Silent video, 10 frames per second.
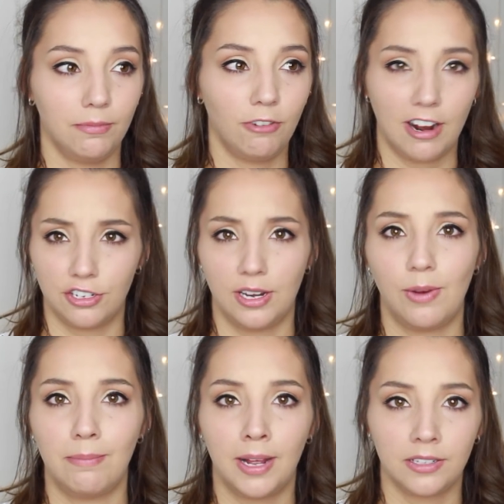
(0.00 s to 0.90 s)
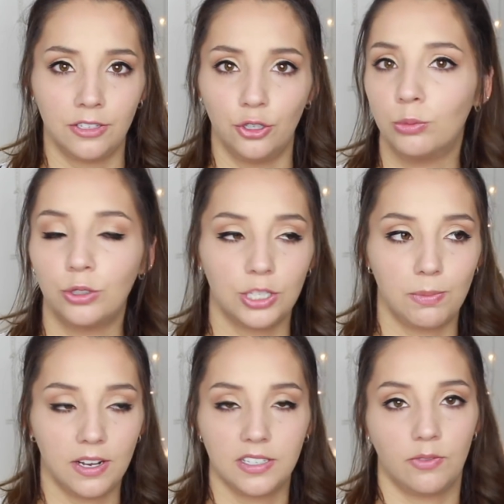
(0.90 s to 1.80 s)
gradually went back to normal
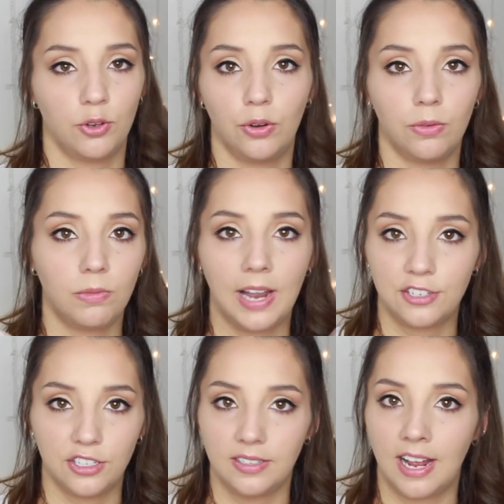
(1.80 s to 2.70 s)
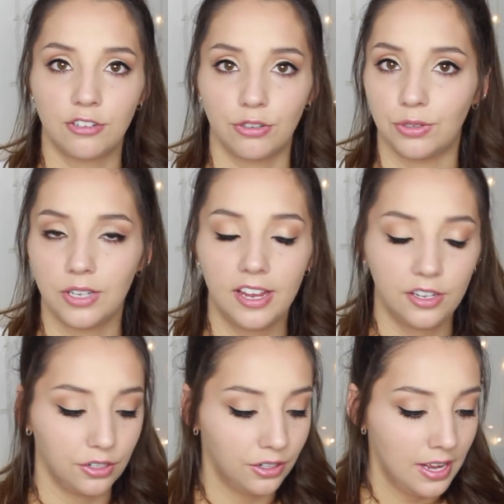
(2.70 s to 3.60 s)
just because of your lashes' natural
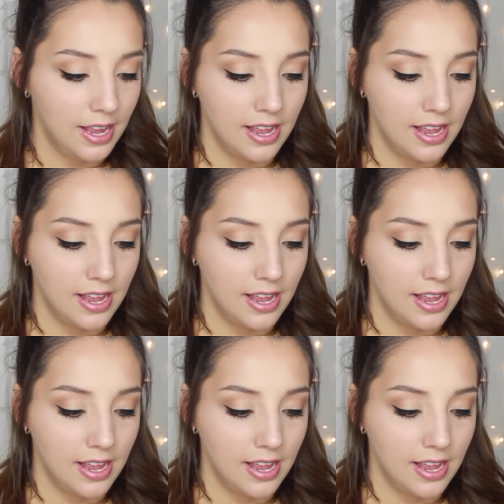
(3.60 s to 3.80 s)
cycle.